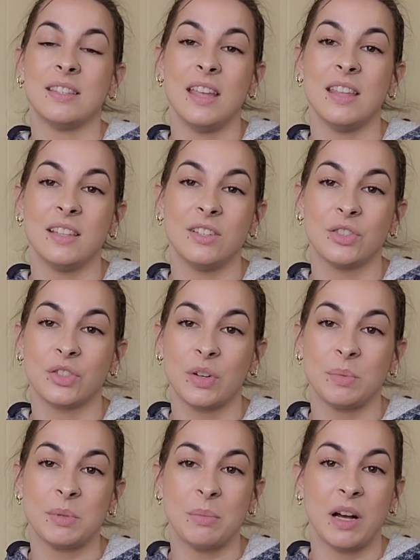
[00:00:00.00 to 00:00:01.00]
In the
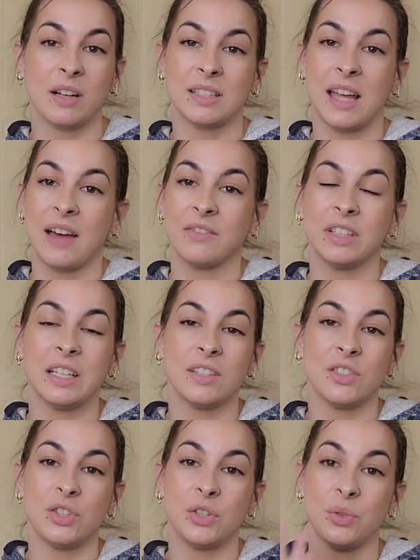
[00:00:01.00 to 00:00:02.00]
description box, I have
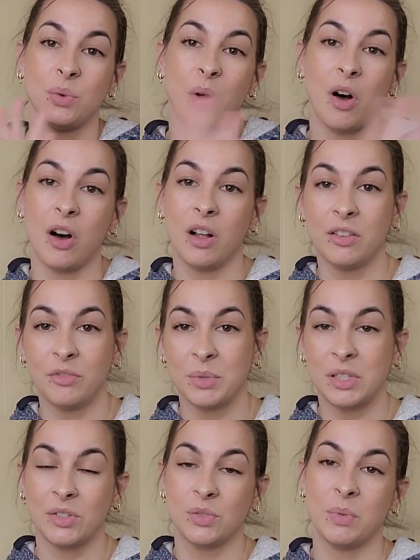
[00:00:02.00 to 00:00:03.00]
links to all of
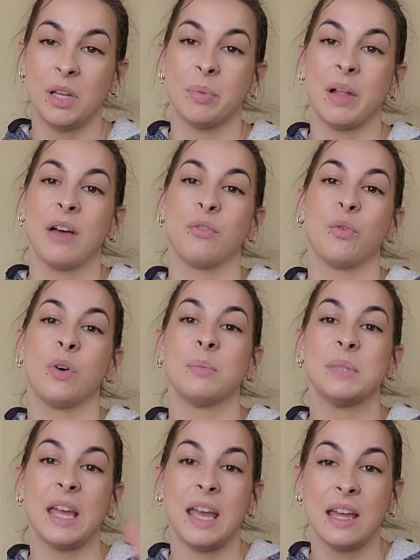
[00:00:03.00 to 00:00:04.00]
my social media
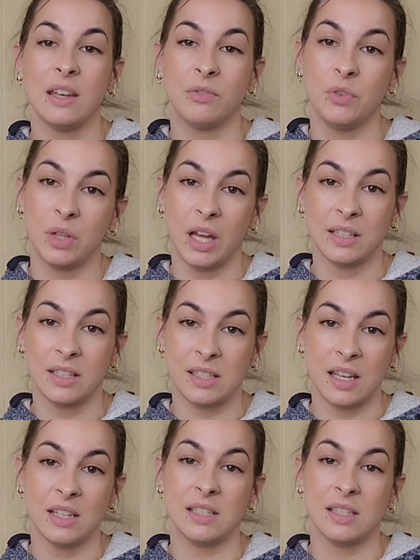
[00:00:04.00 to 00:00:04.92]
platforms, and if you'd like to send